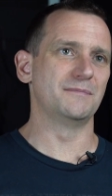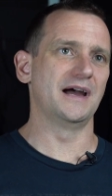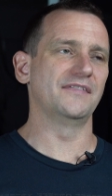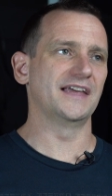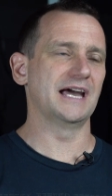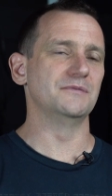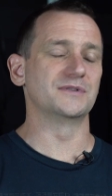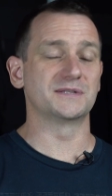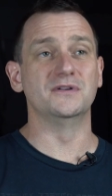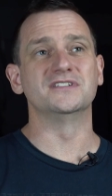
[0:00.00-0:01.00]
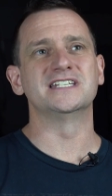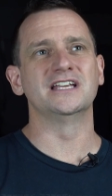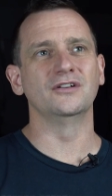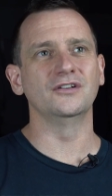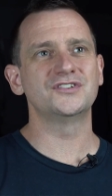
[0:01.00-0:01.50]
about. They come to experience the
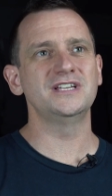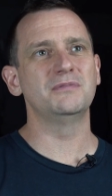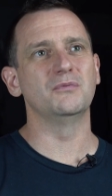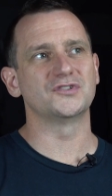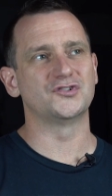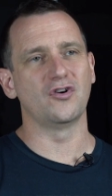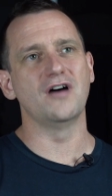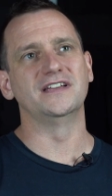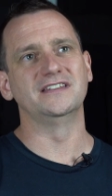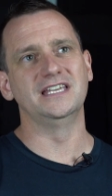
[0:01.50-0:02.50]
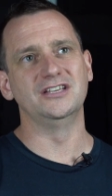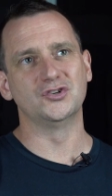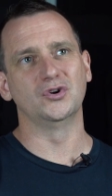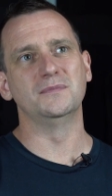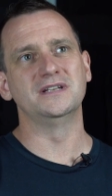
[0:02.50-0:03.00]
technology, but what's driving the
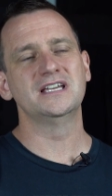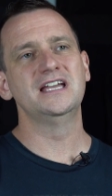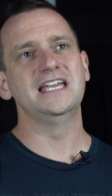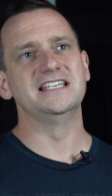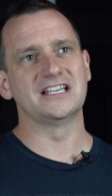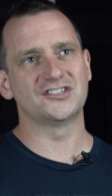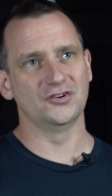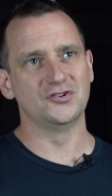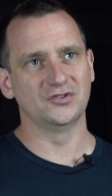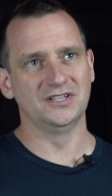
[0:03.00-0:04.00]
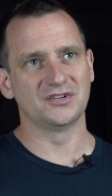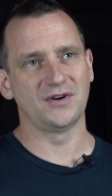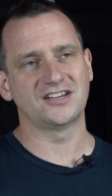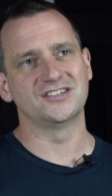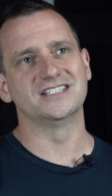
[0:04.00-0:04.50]
enjoyment is that social
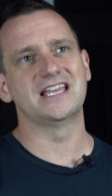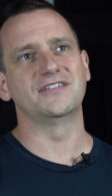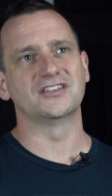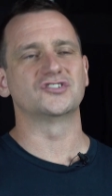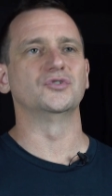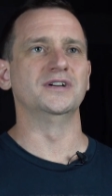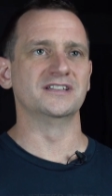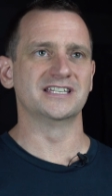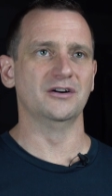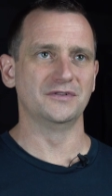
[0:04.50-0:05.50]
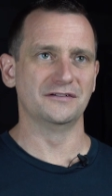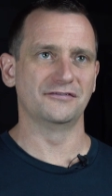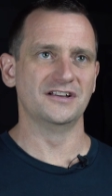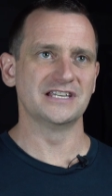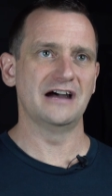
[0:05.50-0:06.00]
interaction. It's having a story to tell with your
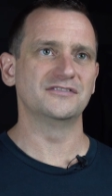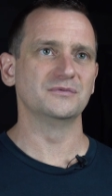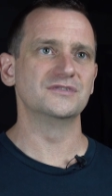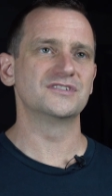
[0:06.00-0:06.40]
friends afterwards.